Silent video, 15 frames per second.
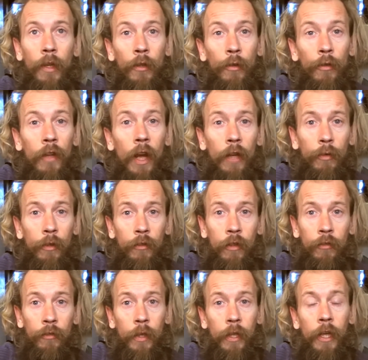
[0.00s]
You'll start to
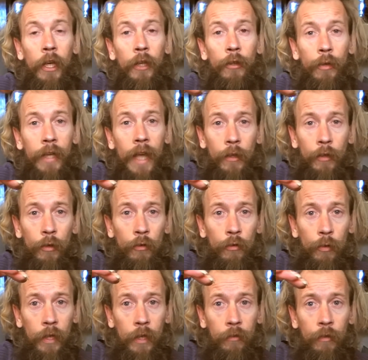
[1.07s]
adjust to it, you'll get
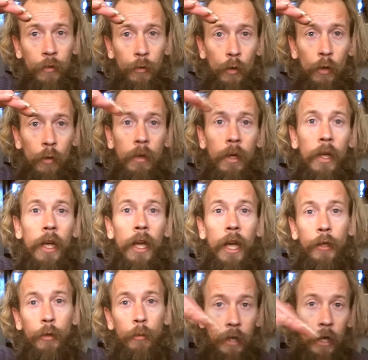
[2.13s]
used to it as the norm,
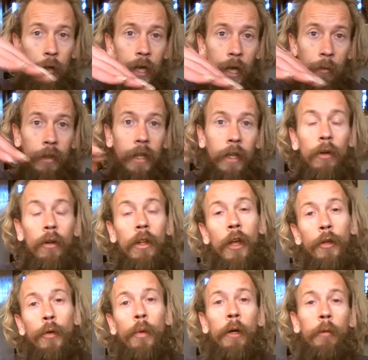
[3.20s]
and you'll be okay with it. Although
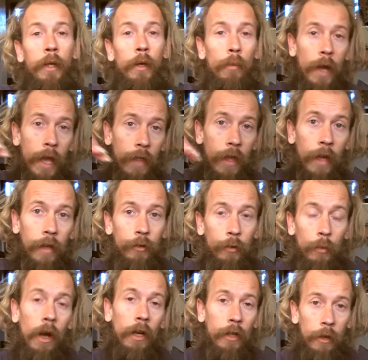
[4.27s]
you will be aware that
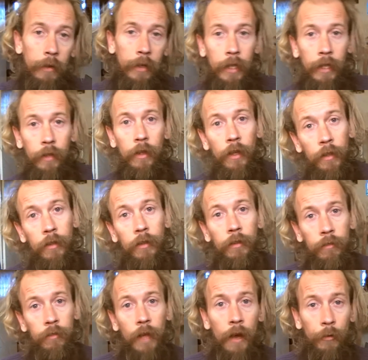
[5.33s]
you are going either
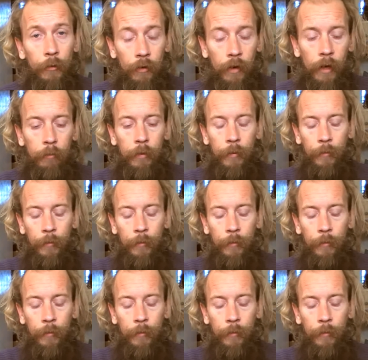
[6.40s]
down or up.